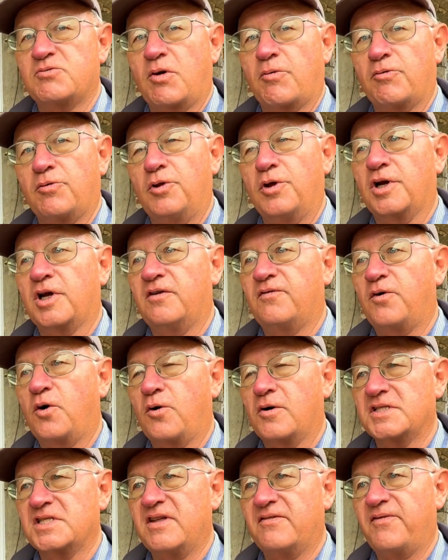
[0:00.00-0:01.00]
What we're looking
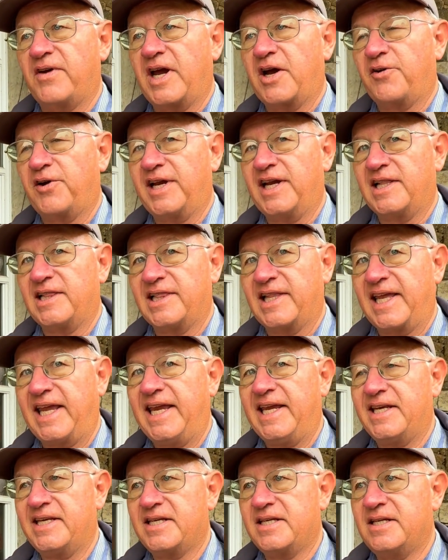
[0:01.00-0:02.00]
for is the very
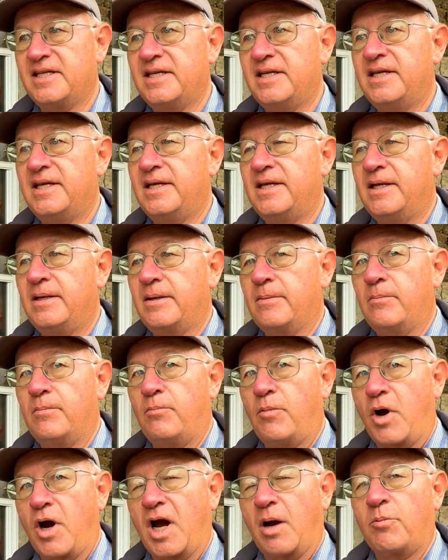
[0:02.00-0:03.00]
elite
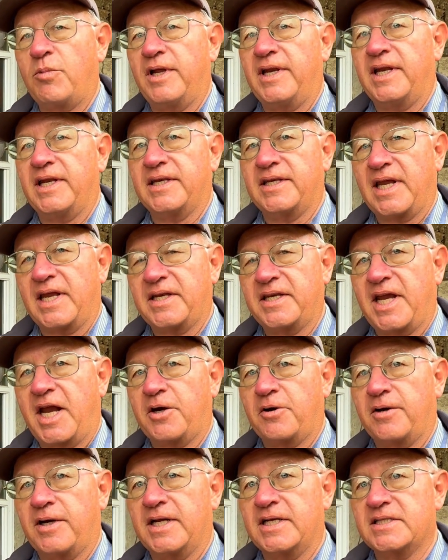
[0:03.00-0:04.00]
marbling and
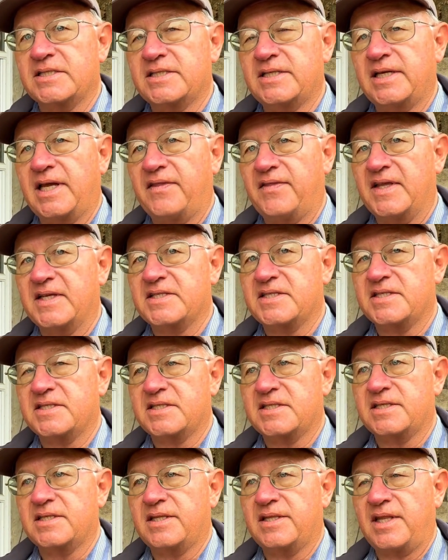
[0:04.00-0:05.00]
tenderness, and this
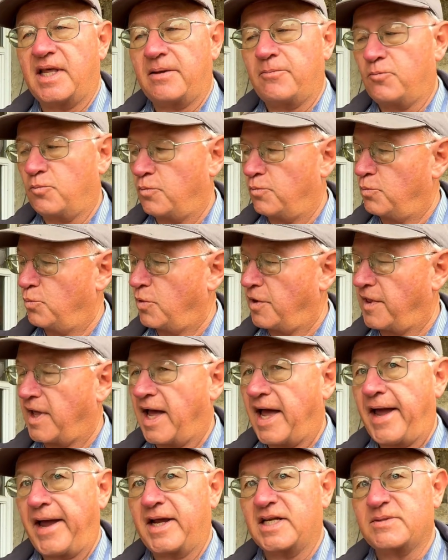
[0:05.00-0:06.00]
is one of the
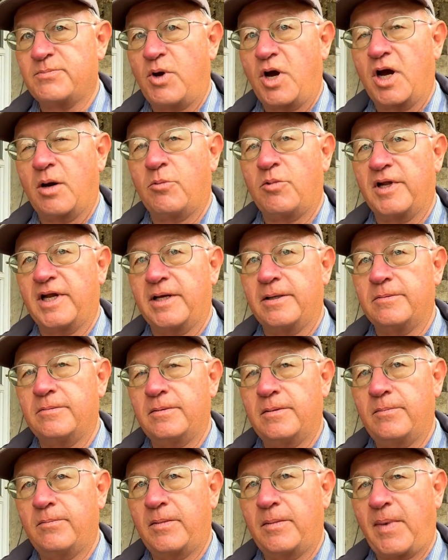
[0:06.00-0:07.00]
highest marbling
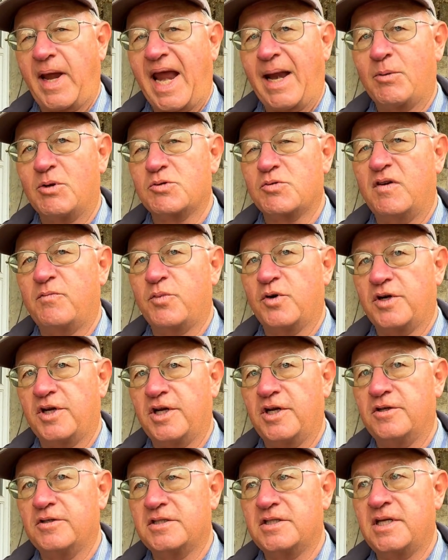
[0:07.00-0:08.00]
animals we've
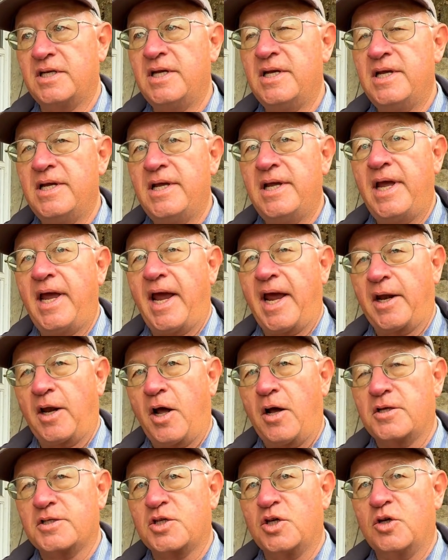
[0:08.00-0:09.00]
produced, and
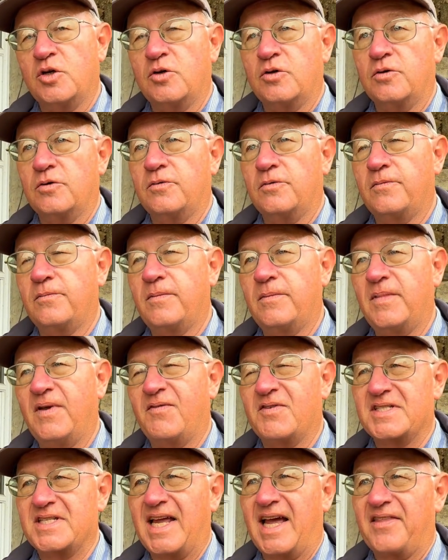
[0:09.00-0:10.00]
also,
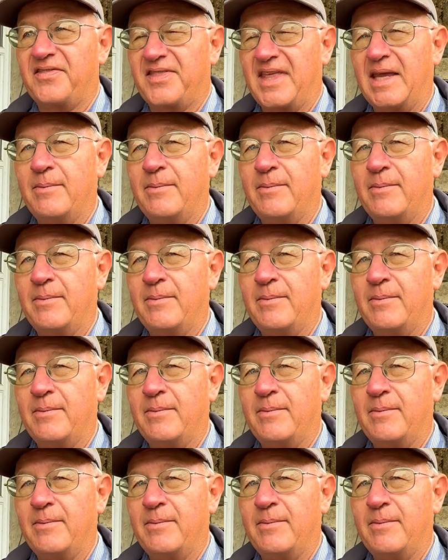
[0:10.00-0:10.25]
if it's not the